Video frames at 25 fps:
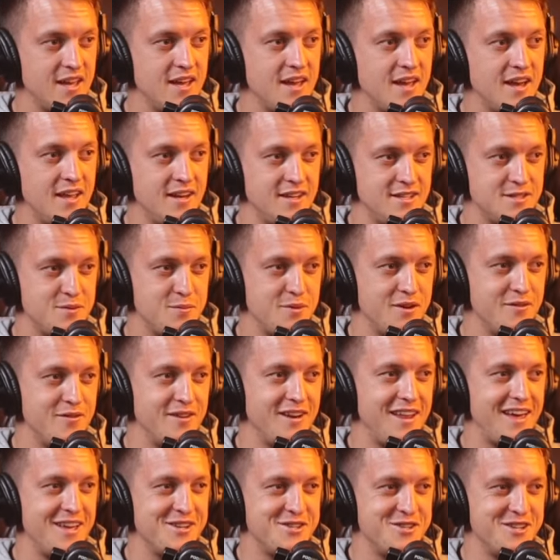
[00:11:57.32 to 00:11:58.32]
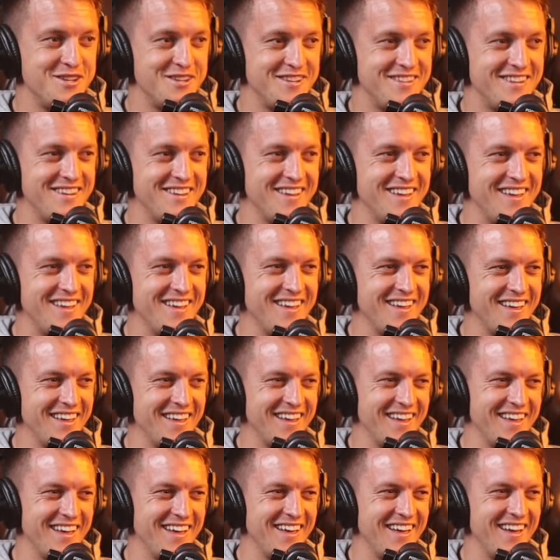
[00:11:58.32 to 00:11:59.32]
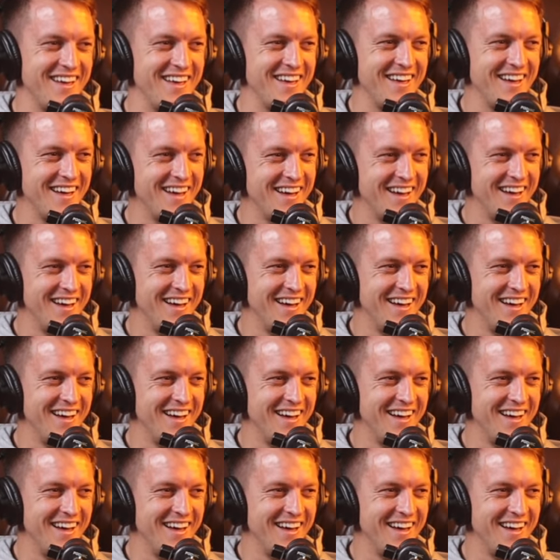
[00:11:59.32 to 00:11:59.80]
Yeah. He's a bit of a legend. as